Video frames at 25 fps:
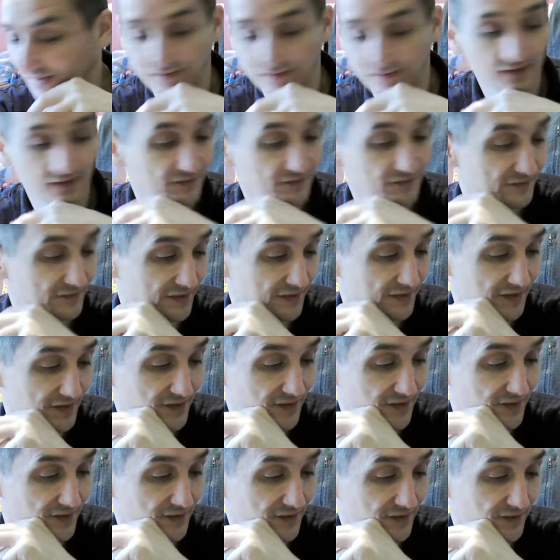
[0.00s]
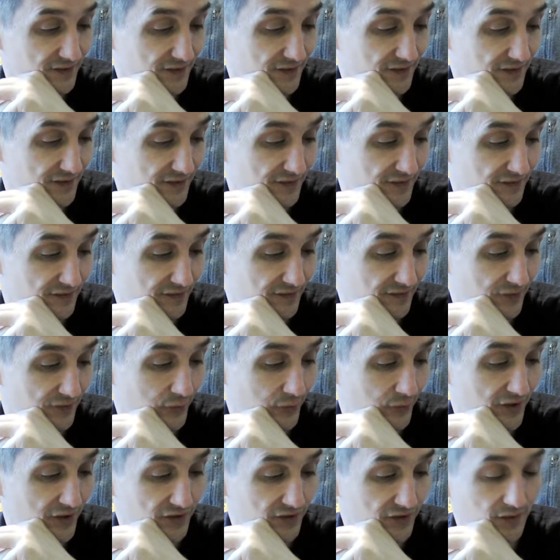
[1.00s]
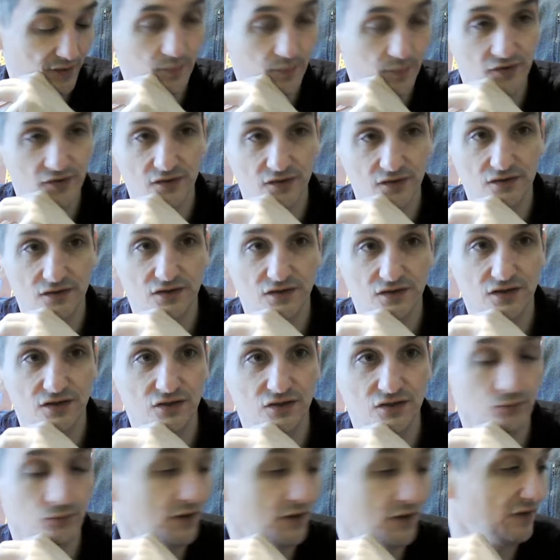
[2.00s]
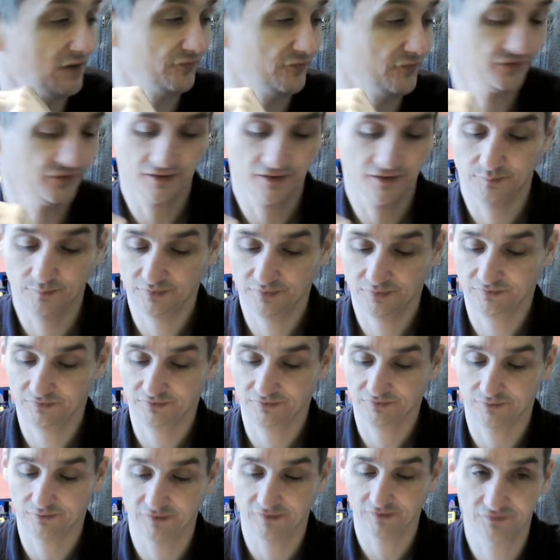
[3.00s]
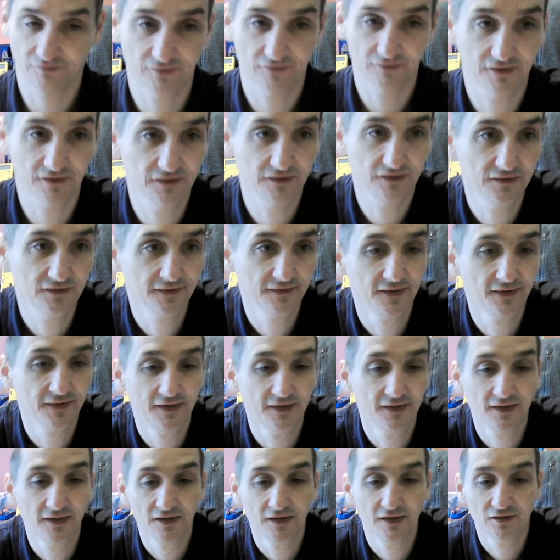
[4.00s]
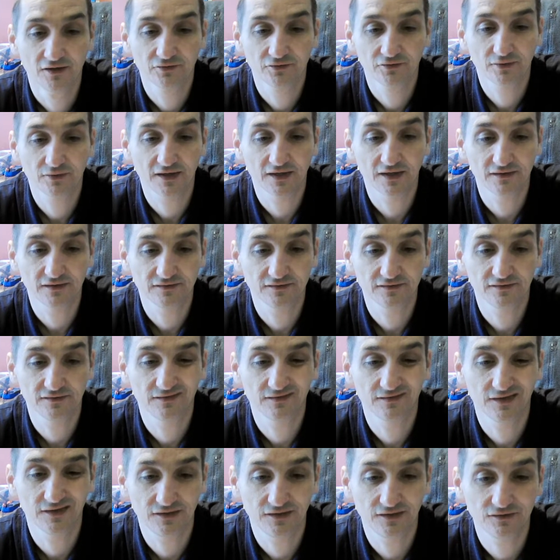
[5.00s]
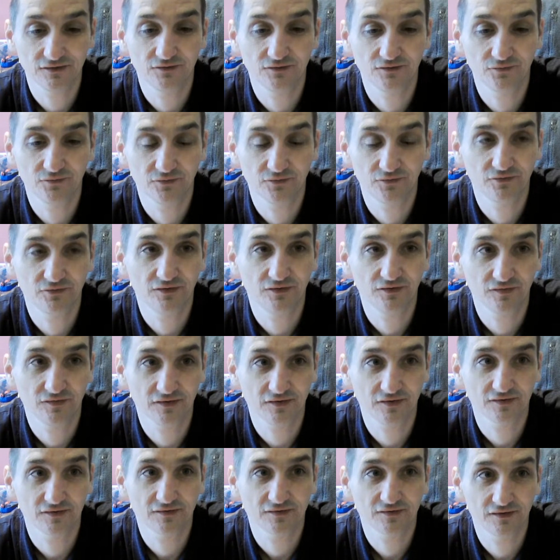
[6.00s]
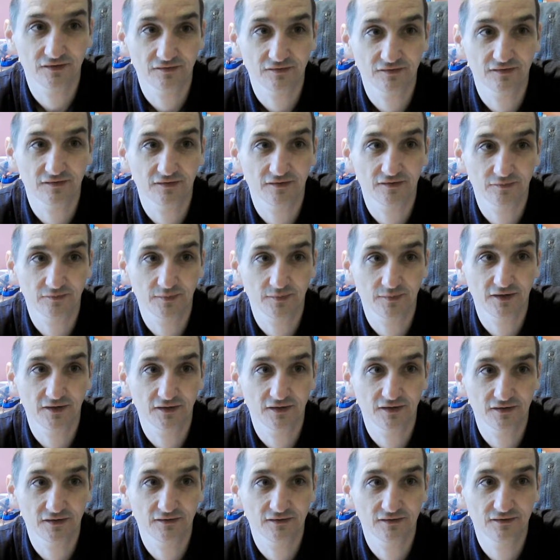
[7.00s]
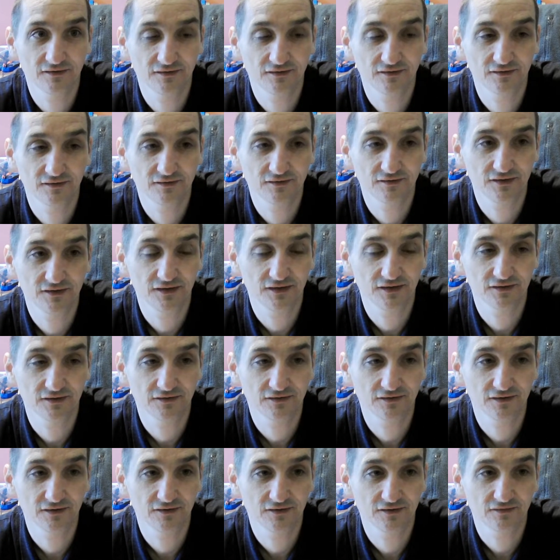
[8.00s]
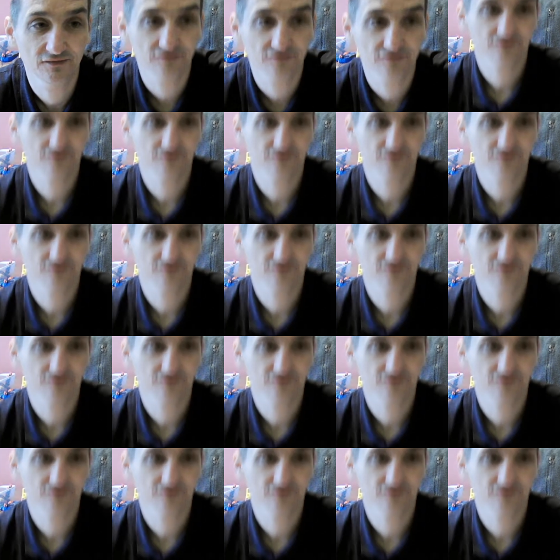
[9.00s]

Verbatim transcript: that's the uh, that's a quick tip, T T12 tip. So that's fine. So guys, it's 1956. Let's let's make it the end. Yes, you